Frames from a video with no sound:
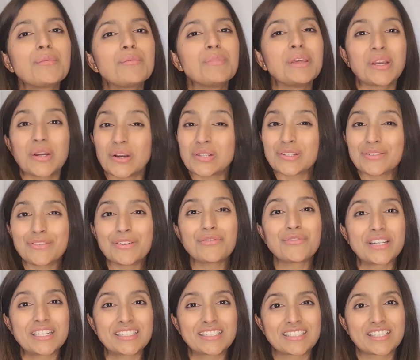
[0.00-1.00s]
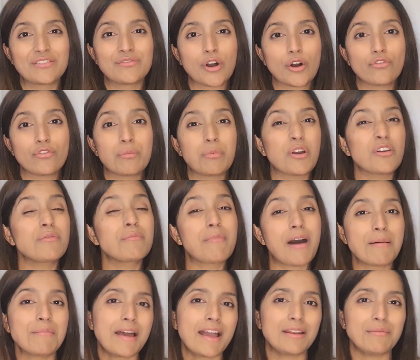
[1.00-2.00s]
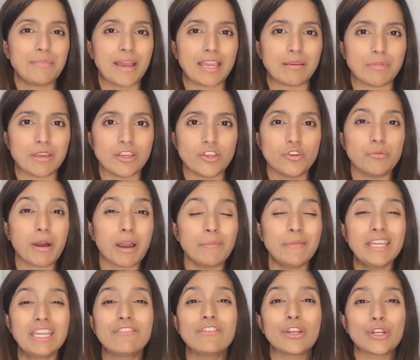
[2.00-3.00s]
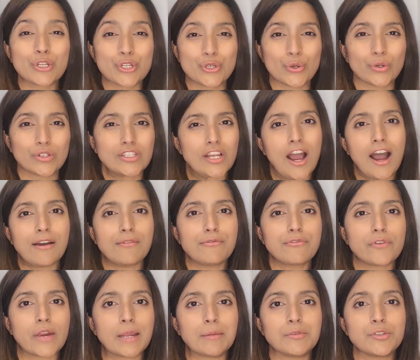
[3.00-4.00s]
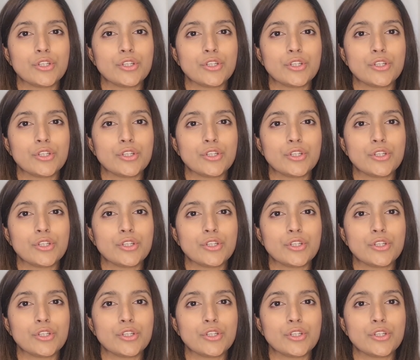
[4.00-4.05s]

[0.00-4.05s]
Because of the risks involved for both mum and baby, you might be given a short time frame